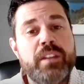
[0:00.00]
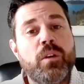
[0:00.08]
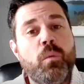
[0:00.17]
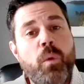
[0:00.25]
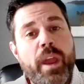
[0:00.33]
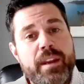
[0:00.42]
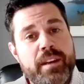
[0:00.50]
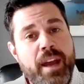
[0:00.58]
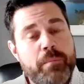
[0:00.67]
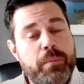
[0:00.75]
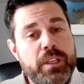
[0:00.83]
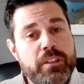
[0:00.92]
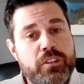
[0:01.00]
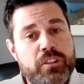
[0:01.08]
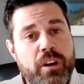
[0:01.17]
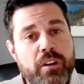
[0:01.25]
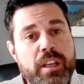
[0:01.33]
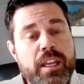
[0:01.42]
and the weight not being
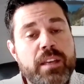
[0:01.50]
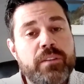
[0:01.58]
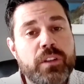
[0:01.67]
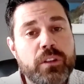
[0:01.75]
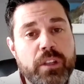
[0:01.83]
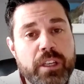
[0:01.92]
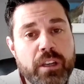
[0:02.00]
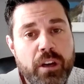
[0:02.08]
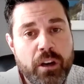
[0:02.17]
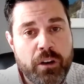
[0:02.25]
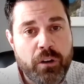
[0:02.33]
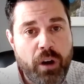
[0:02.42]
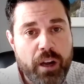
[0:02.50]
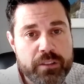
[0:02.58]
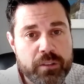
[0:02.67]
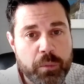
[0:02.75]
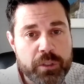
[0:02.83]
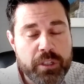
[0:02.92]
shared evenly
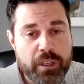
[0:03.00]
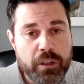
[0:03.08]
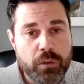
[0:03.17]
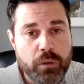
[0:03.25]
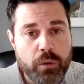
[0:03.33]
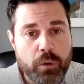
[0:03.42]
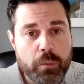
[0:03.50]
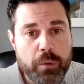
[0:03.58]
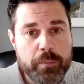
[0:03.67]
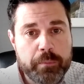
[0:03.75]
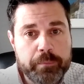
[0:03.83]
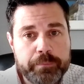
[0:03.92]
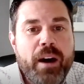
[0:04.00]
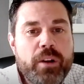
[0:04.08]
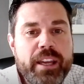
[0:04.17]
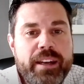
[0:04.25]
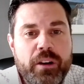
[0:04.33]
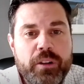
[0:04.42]
across the particular group. How
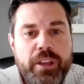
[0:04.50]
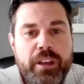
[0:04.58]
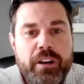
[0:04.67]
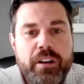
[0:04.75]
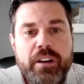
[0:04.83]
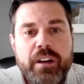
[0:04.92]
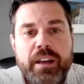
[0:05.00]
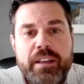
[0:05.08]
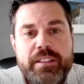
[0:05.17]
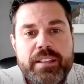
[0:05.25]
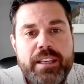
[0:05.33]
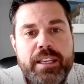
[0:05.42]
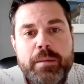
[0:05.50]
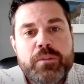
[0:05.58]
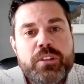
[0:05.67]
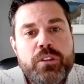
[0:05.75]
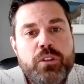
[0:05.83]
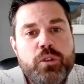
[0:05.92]
can healthcare
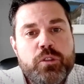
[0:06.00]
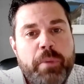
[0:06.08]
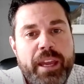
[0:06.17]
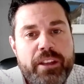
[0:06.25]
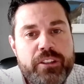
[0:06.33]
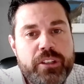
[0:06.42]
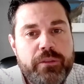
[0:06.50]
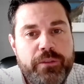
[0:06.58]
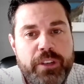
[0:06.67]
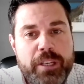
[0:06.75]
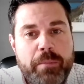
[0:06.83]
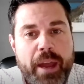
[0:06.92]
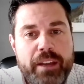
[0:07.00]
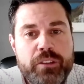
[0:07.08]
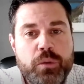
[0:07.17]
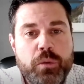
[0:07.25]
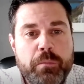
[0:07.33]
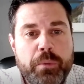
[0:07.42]
teams use patient
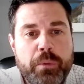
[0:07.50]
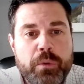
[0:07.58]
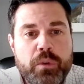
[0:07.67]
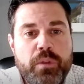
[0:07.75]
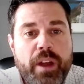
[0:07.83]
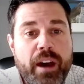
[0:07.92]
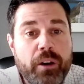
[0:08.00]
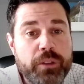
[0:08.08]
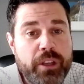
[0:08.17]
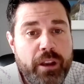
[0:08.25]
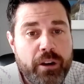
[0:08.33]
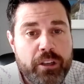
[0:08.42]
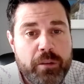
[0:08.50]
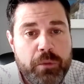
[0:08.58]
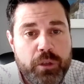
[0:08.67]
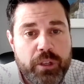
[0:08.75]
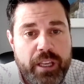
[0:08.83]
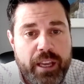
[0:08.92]
feedback to improve healthcare
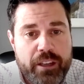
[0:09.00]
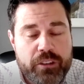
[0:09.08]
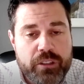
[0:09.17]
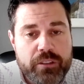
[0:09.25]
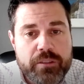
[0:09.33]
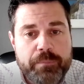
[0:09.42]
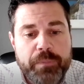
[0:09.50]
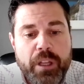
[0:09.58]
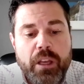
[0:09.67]
communications?